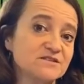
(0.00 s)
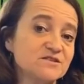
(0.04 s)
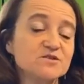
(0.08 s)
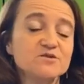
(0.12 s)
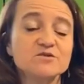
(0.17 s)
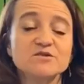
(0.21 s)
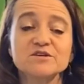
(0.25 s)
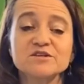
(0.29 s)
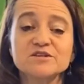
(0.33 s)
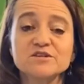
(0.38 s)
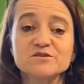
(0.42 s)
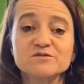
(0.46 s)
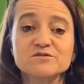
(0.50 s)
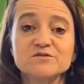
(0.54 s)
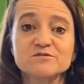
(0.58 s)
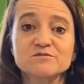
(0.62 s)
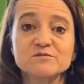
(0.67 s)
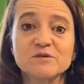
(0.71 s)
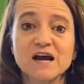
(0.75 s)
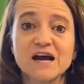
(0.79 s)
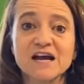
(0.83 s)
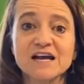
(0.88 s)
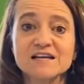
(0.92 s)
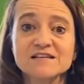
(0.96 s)
You could use
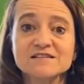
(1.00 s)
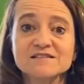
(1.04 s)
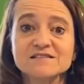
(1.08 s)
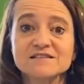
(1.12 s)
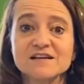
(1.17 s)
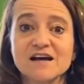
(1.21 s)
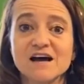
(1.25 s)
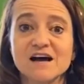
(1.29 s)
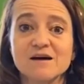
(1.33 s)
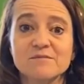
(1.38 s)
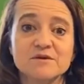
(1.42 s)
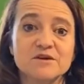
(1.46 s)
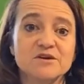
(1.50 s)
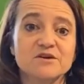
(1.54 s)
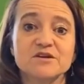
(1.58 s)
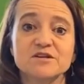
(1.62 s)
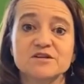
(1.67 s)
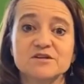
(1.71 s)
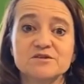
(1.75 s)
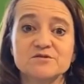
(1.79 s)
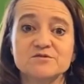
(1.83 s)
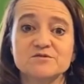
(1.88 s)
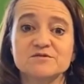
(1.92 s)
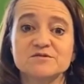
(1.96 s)
rice, you can
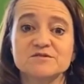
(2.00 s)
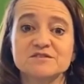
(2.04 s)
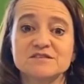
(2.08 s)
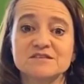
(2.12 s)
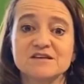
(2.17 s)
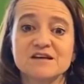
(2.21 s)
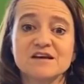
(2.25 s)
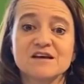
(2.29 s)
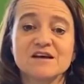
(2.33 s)
use